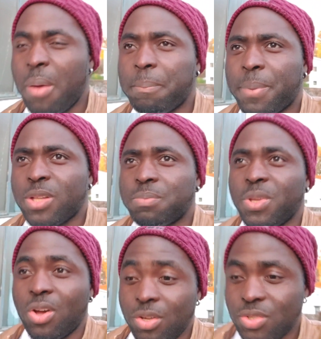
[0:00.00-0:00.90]
but
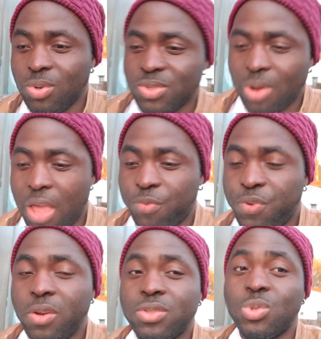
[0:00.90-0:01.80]
because also I
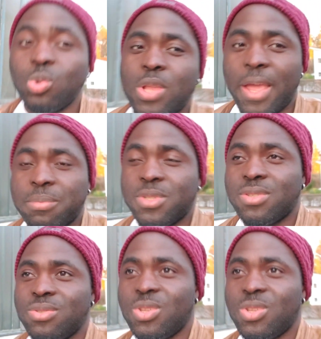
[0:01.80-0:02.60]
failed 2 times,